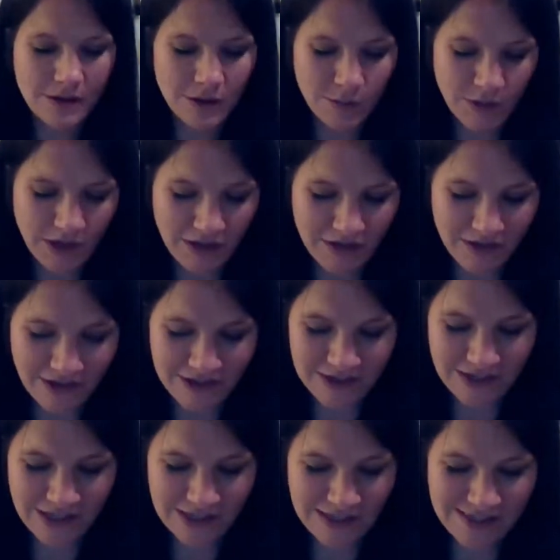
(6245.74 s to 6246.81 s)
Oh my gosh,
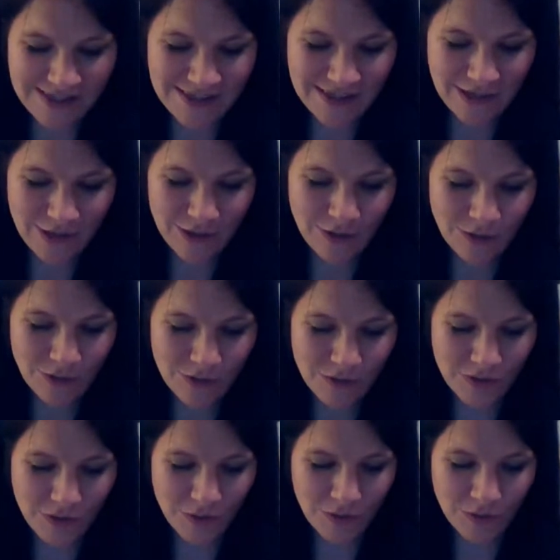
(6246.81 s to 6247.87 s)
that's so
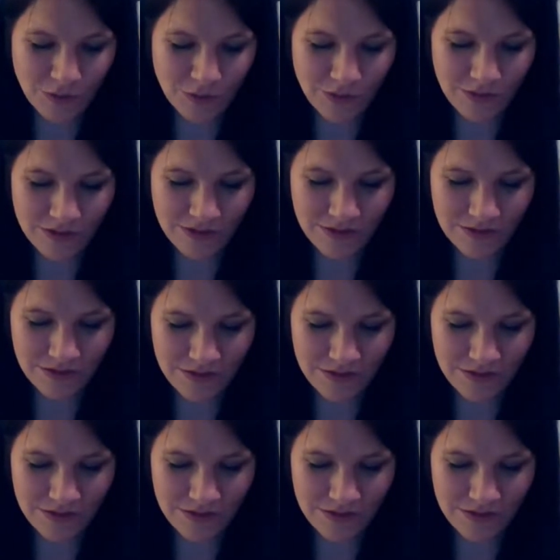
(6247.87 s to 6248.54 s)
cool.